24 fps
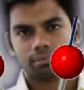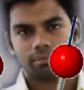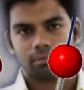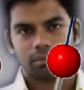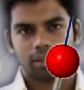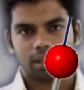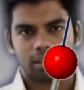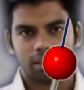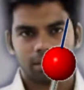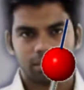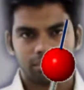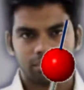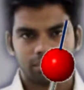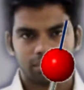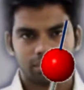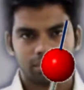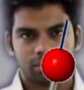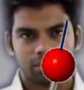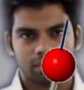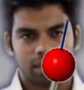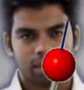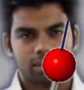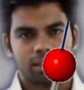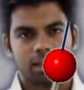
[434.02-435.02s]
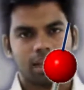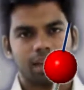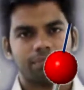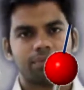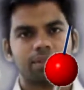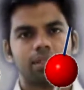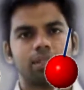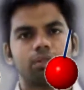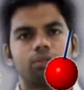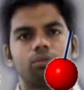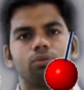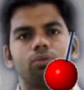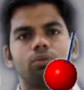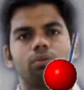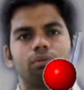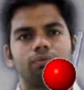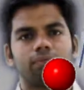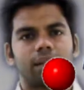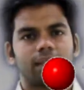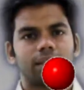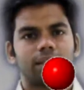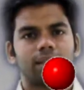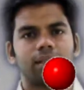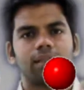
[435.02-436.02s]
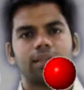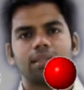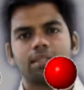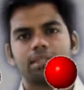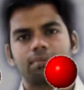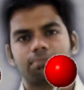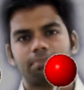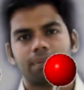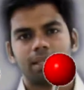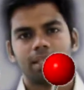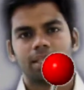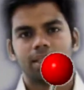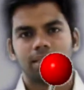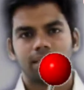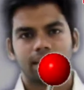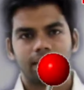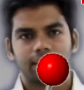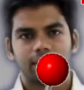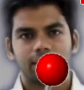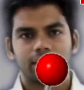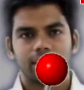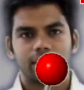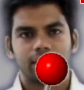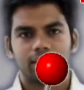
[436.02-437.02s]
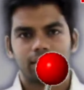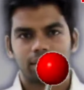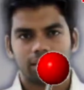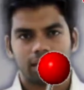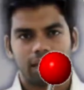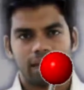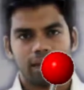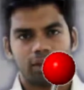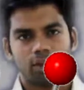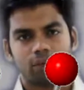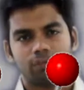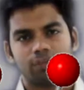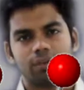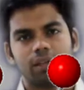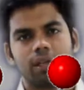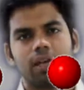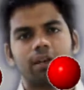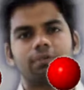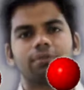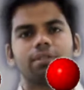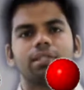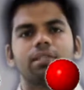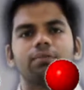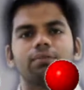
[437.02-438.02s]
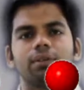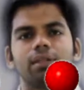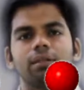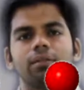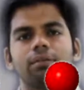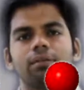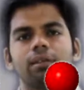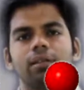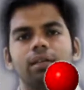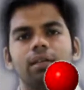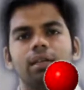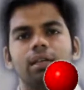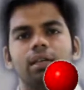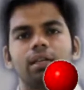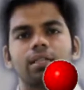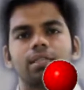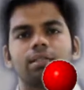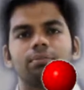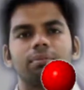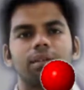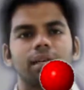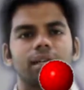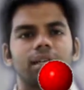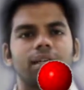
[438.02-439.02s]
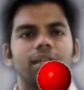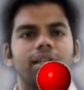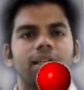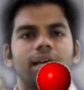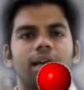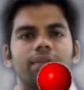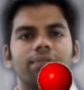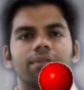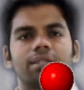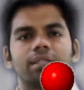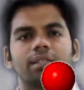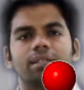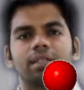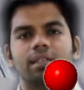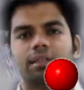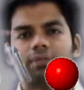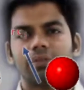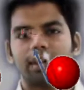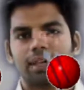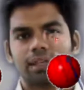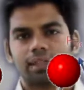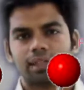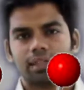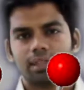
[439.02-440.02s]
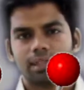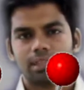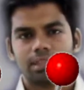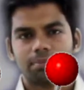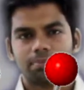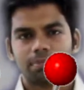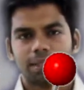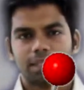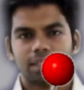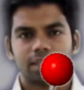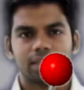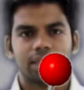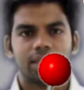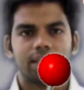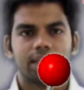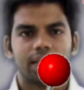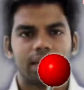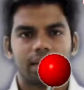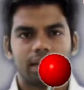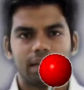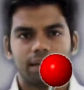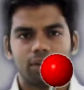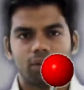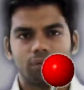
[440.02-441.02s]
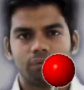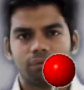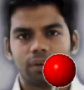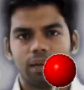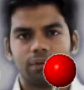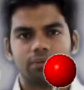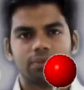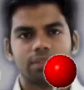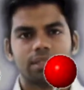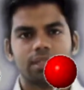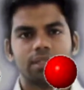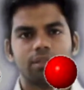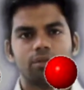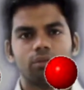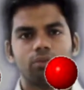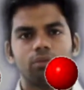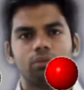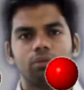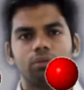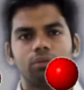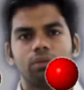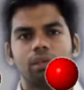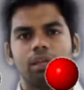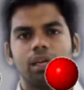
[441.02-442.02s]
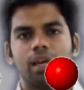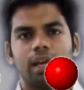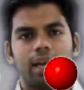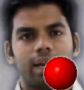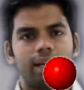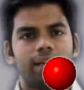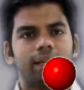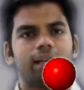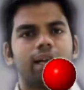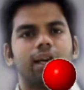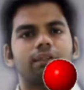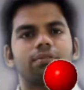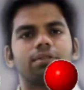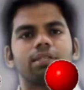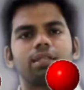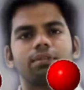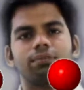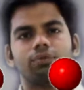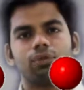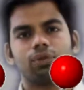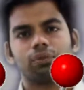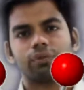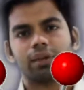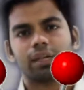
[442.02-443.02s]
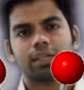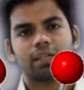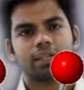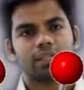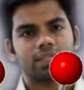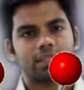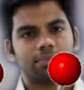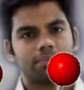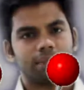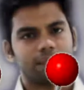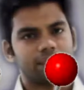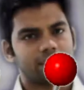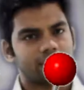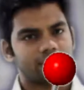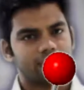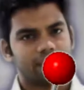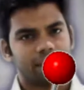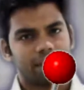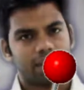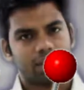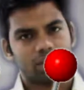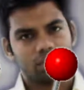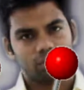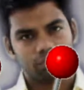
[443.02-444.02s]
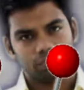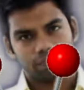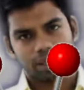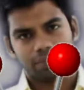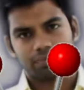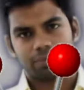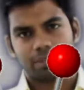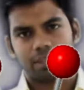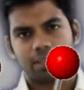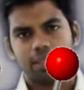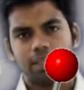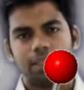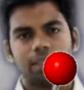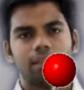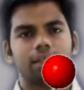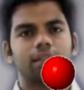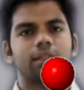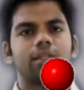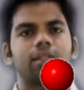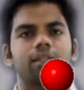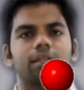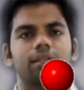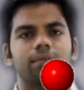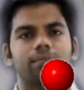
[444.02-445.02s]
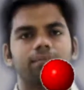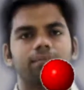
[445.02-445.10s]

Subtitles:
the Fc2 vector is placed at the head of the Fc1. Similarly, Fc3 vector is placed at head of Fc2, and Fc4 vector is placed at head of Fc3,